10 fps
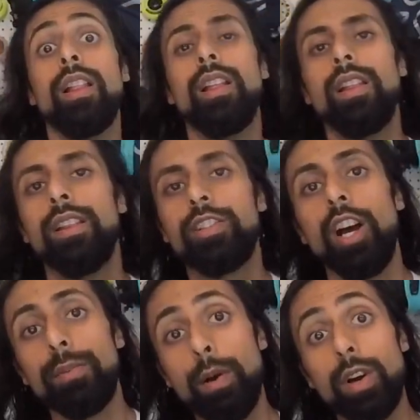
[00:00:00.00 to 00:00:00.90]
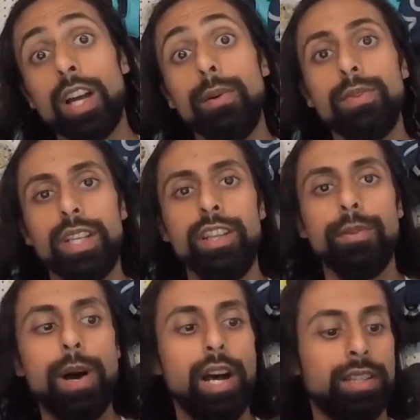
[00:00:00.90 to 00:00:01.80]
Let's talk about what comes in the
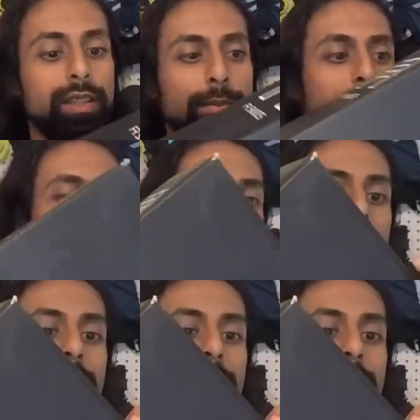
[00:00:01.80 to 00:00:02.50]
box. The box here, it's